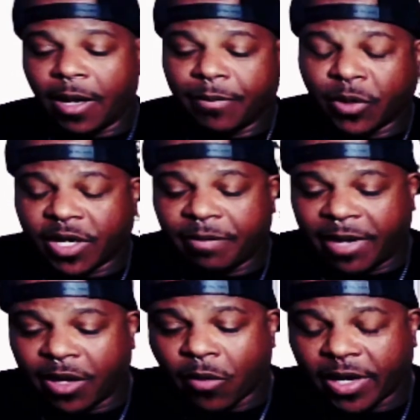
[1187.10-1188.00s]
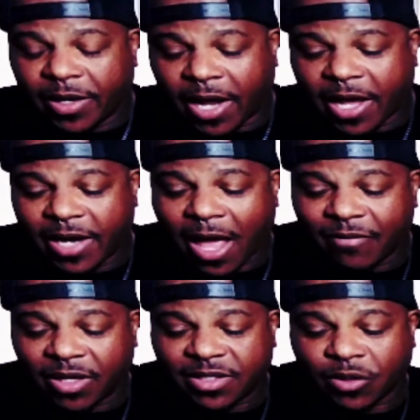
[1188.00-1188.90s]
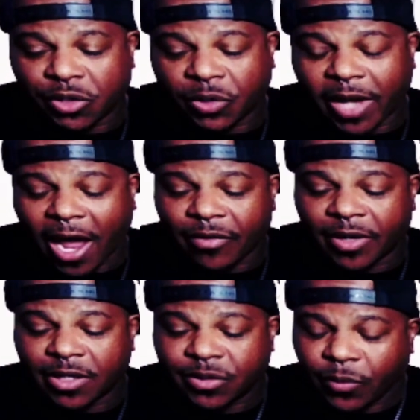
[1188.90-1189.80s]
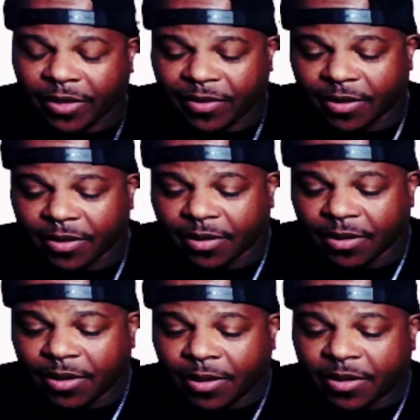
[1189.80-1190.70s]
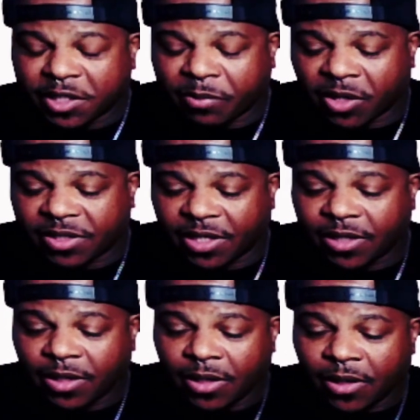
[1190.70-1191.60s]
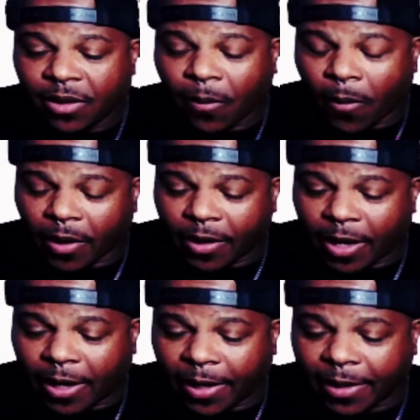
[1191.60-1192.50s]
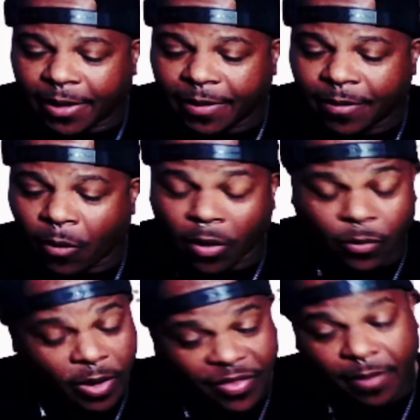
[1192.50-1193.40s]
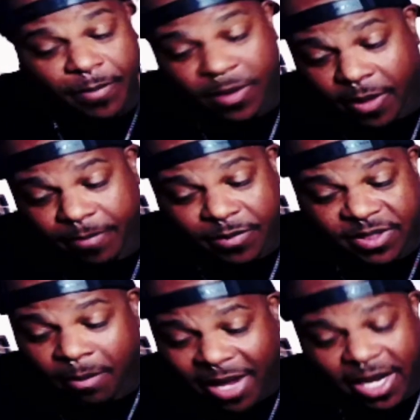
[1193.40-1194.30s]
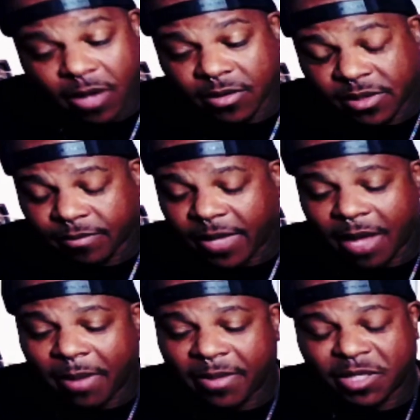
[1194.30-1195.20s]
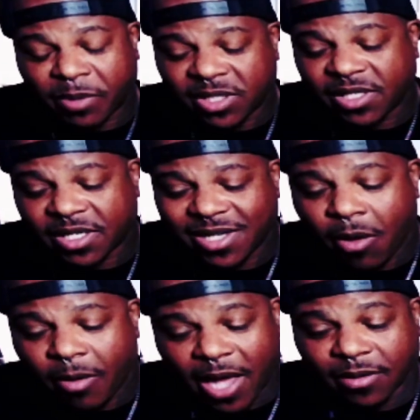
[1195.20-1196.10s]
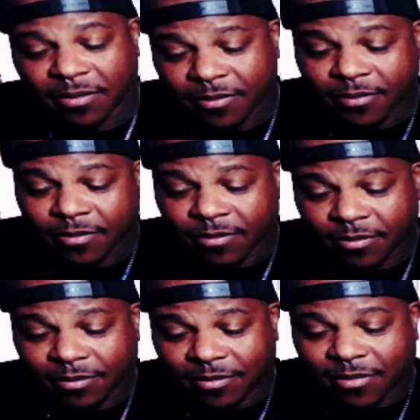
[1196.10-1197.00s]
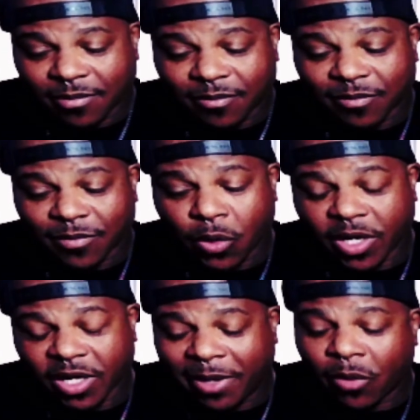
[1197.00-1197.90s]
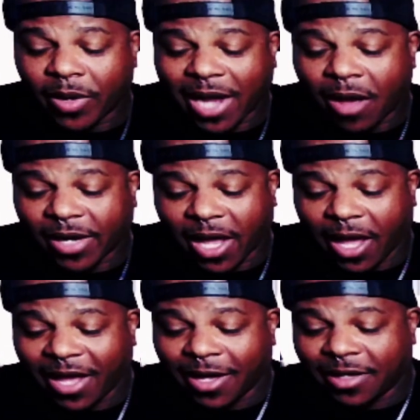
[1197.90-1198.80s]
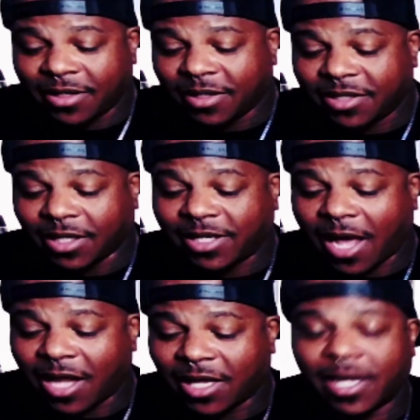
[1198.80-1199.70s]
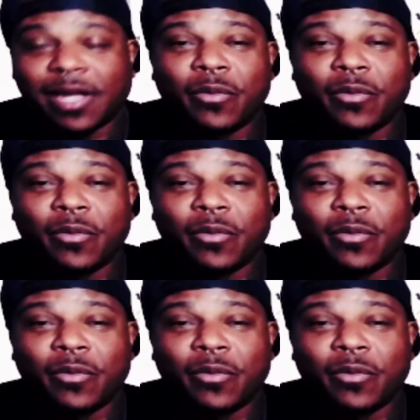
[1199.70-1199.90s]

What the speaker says: you could be going and having social gatherings with this person or with somebody else that maybe this person doesn't know about. You could be going out and dilly-dallying